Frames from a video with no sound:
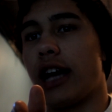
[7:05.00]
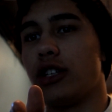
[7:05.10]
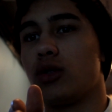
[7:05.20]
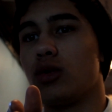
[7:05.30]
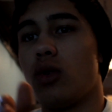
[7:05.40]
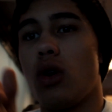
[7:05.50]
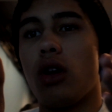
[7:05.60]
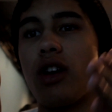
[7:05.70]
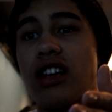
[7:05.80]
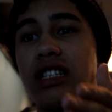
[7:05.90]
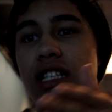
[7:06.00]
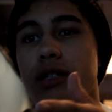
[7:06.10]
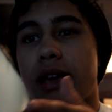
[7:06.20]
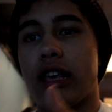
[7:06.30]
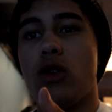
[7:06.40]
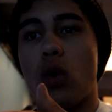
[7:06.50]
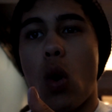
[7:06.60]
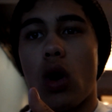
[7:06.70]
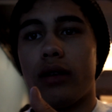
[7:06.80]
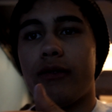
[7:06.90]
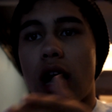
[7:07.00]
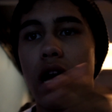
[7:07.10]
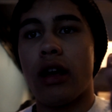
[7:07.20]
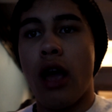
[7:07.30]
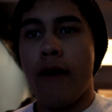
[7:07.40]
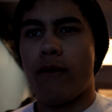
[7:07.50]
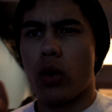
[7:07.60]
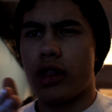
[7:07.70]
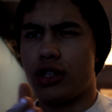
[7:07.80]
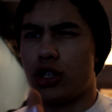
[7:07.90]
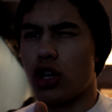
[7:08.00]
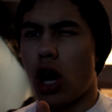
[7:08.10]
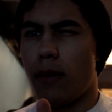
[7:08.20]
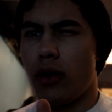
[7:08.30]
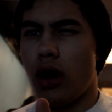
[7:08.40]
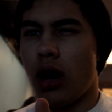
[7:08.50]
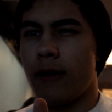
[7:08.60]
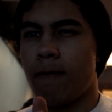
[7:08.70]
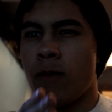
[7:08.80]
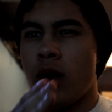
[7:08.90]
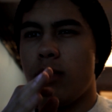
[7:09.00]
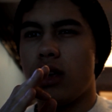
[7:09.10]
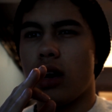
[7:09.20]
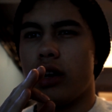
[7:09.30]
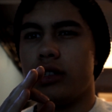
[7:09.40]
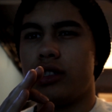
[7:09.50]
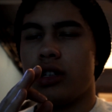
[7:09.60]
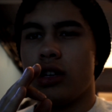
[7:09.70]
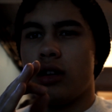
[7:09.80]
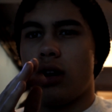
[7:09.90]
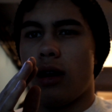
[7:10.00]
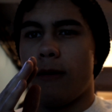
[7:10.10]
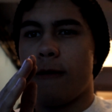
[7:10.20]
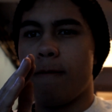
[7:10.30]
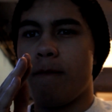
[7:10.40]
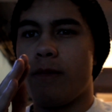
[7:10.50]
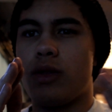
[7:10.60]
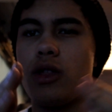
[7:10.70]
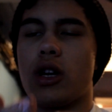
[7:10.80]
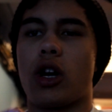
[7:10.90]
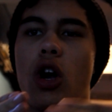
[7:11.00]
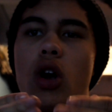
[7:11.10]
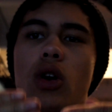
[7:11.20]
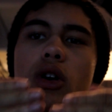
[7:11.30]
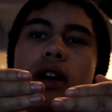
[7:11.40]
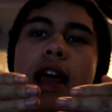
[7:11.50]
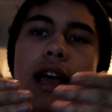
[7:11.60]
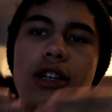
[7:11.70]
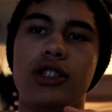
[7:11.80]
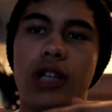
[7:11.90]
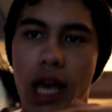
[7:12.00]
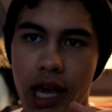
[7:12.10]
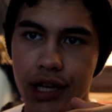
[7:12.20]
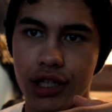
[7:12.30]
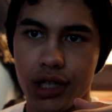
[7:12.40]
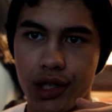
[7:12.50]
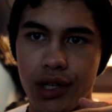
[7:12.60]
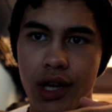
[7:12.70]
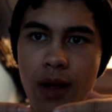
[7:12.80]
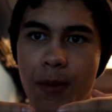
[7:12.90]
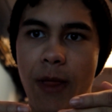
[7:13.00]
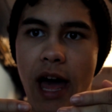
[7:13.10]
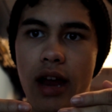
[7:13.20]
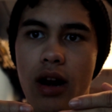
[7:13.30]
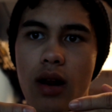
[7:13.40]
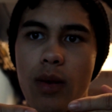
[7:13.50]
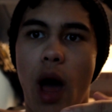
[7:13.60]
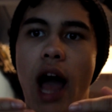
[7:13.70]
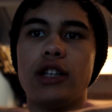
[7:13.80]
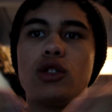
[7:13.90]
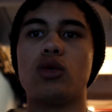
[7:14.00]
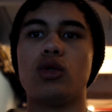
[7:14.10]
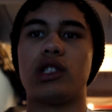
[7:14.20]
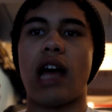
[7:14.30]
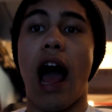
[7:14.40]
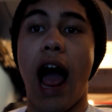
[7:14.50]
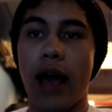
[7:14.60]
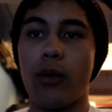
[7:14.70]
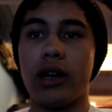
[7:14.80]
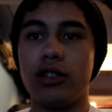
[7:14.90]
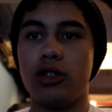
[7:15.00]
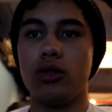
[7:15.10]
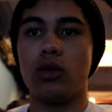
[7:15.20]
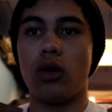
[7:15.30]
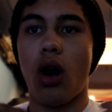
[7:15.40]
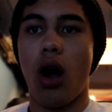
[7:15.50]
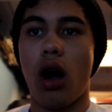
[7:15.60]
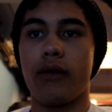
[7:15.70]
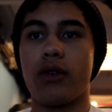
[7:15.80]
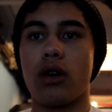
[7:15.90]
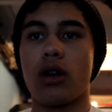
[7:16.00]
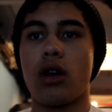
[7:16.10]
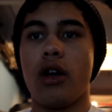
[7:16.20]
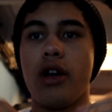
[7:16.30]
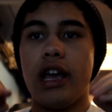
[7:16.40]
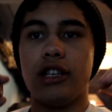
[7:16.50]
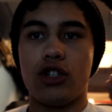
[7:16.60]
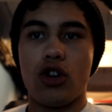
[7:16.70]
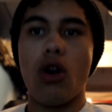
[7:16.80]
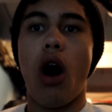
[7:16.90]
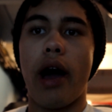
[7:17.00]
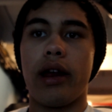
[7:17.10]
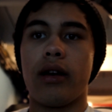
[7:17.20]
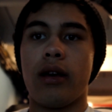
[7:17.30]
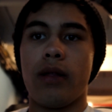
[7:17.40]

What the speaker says: high school, does this make you qualified for this job or not, because the current education that the high schools that I went to offer is not